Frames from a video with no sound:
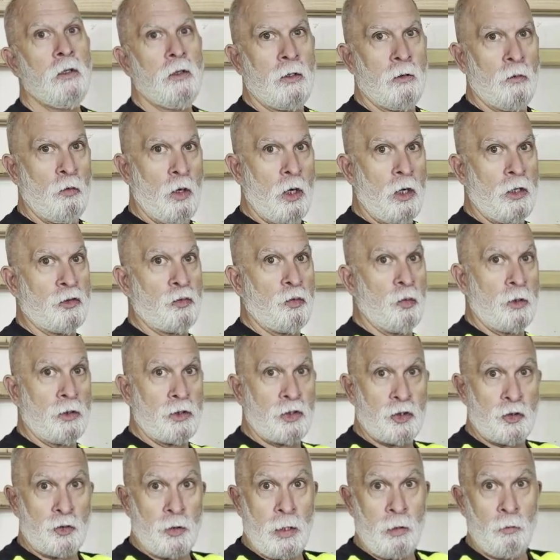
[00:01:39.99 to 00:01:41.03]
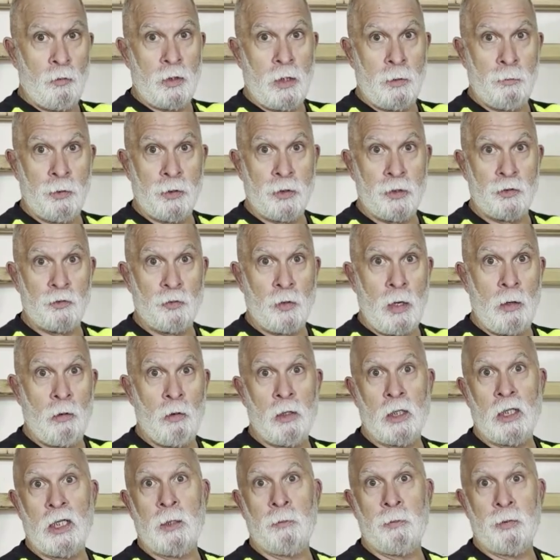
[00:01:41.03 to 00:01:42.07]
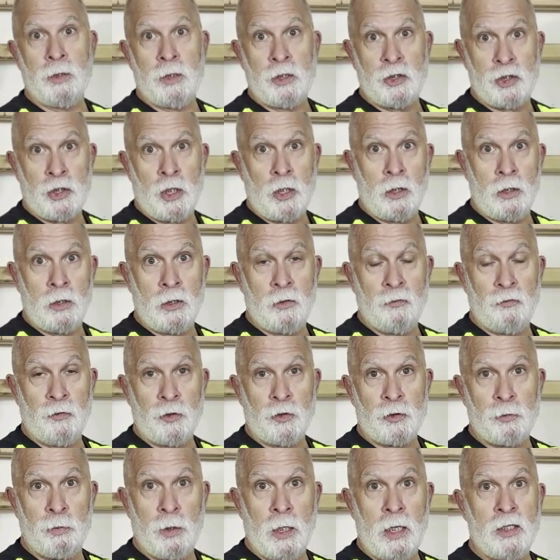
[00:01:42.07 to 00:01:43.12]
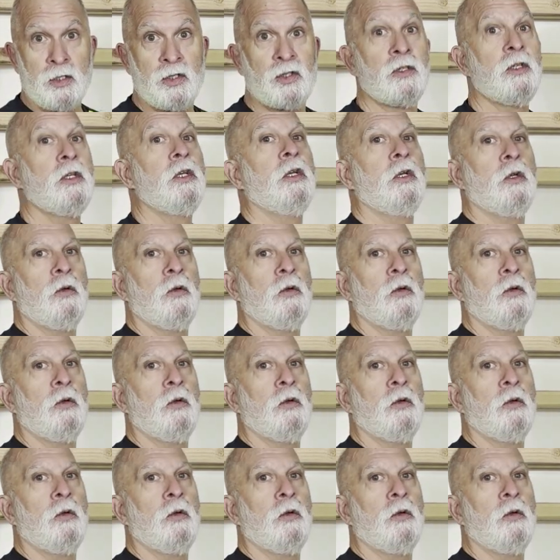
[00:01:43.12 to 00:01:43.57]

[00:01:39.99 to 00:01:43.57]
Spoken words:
the walls weren't straight when they put the drywall up and the shell in the first place.